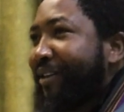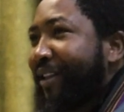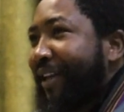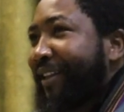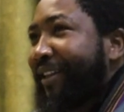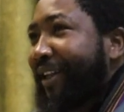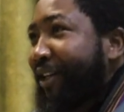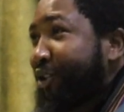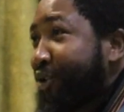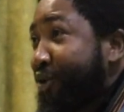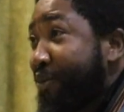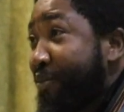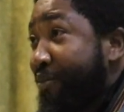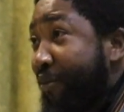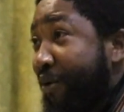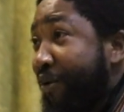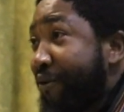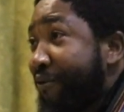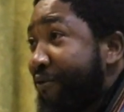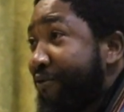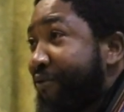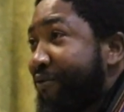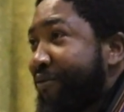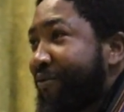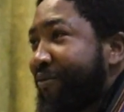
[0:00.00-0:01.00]
that I should
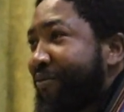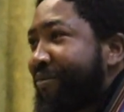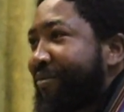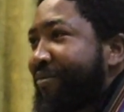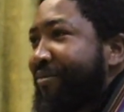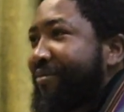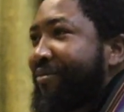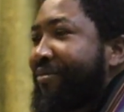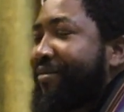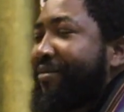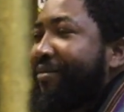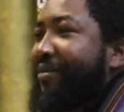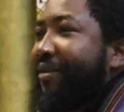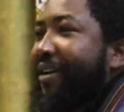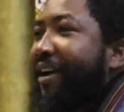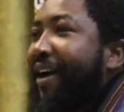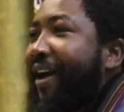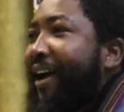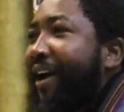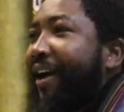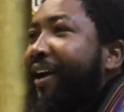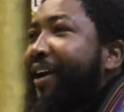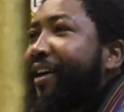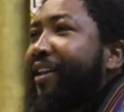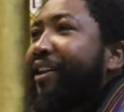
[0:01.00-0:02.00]
move.
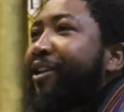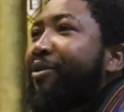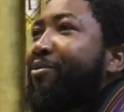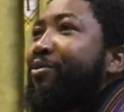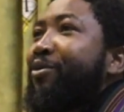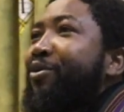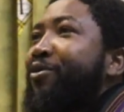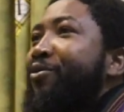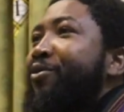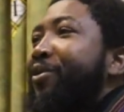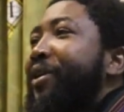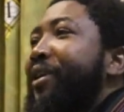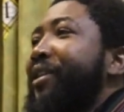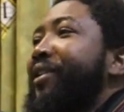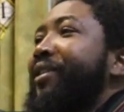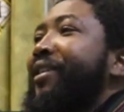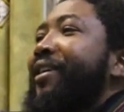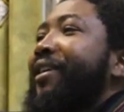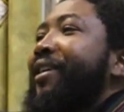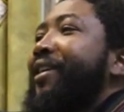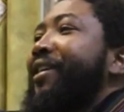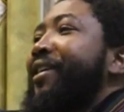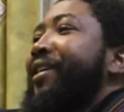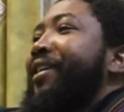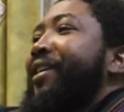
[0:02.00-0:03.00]
How can I move when
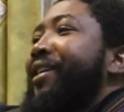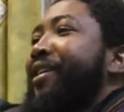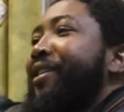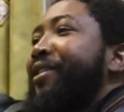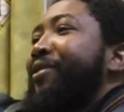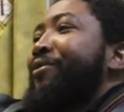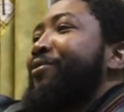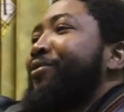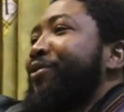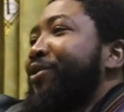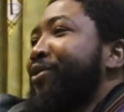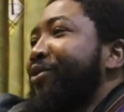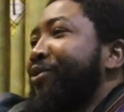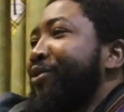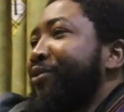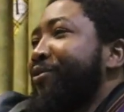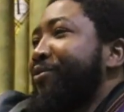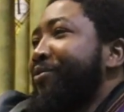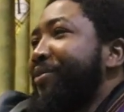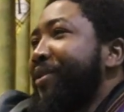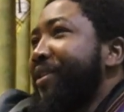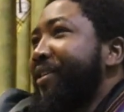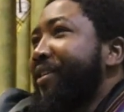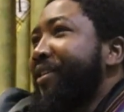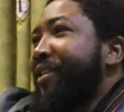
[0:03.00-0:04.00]
there are car in front
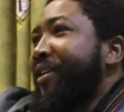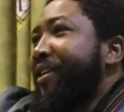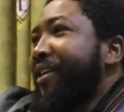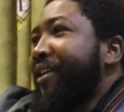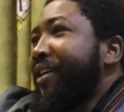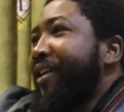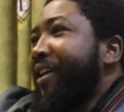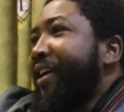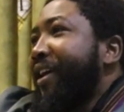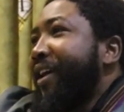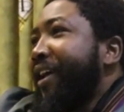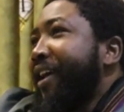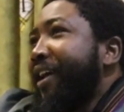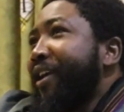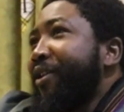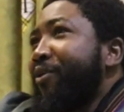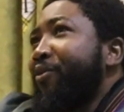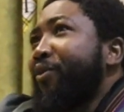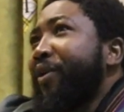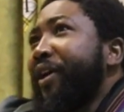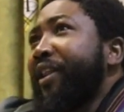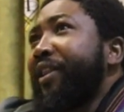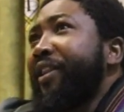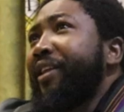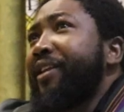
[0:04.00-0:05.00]
of me?
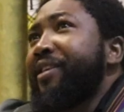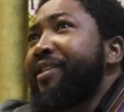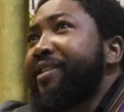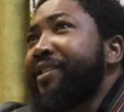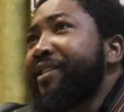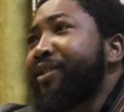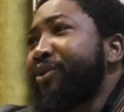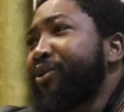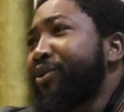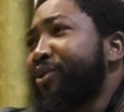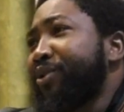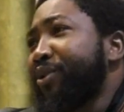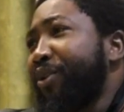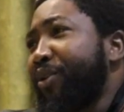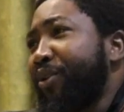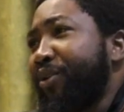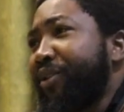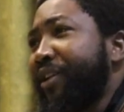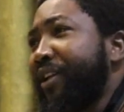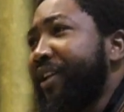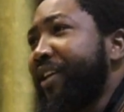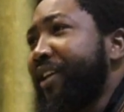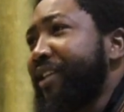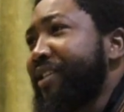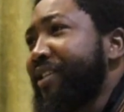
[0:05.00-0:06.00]
And when he saw
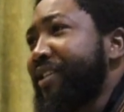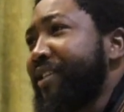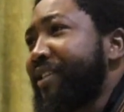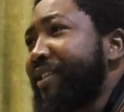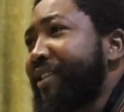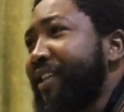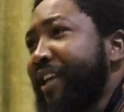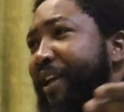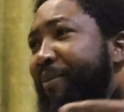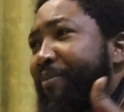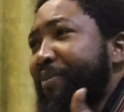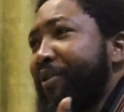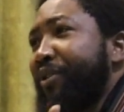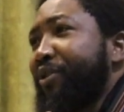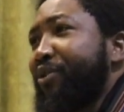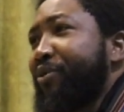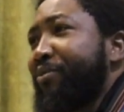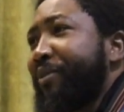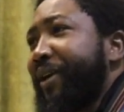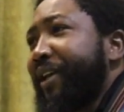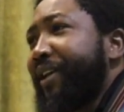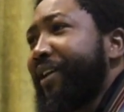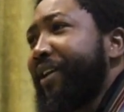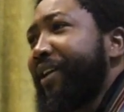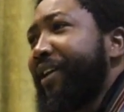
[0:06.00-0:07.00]
the lady step
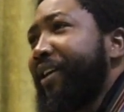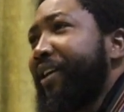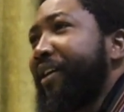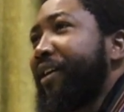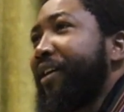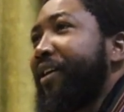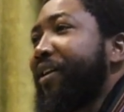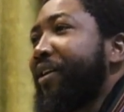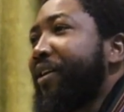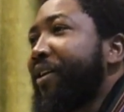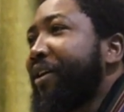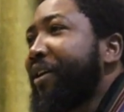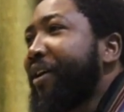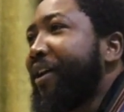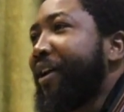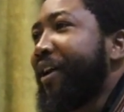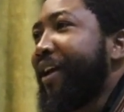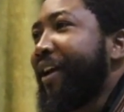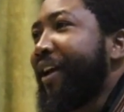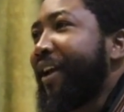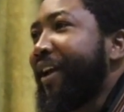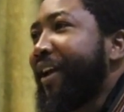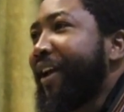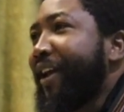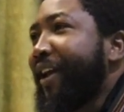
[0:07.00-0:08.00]
into my car,
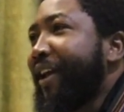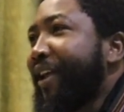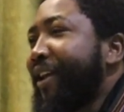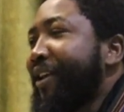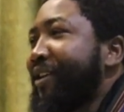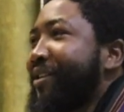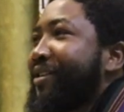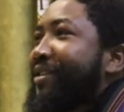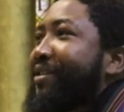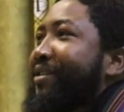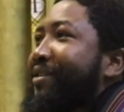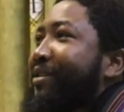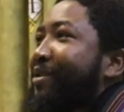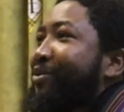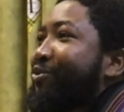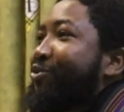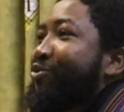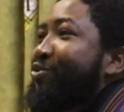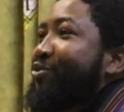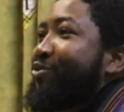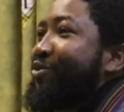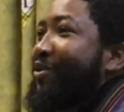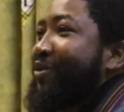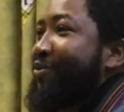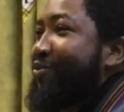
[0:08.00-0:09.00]
he
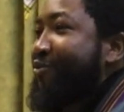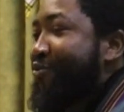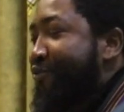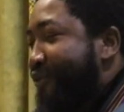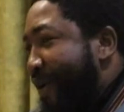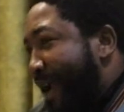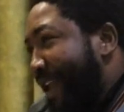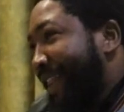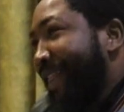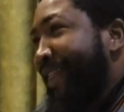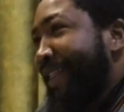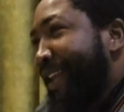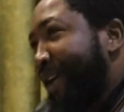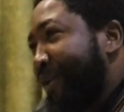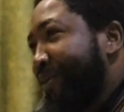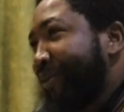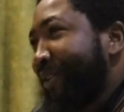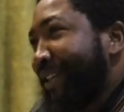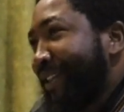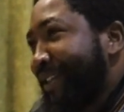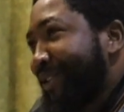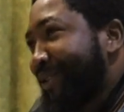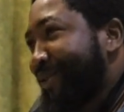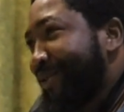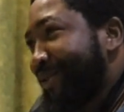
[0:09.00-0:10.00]
went
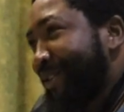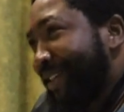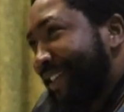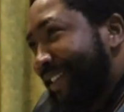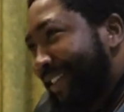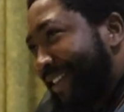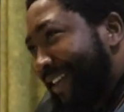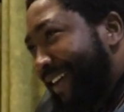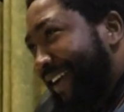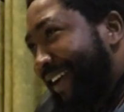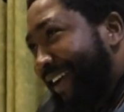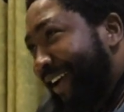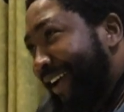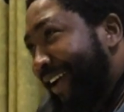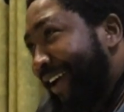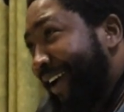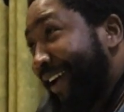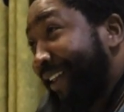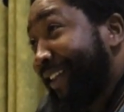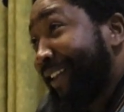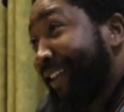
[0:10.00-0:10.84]
down into his car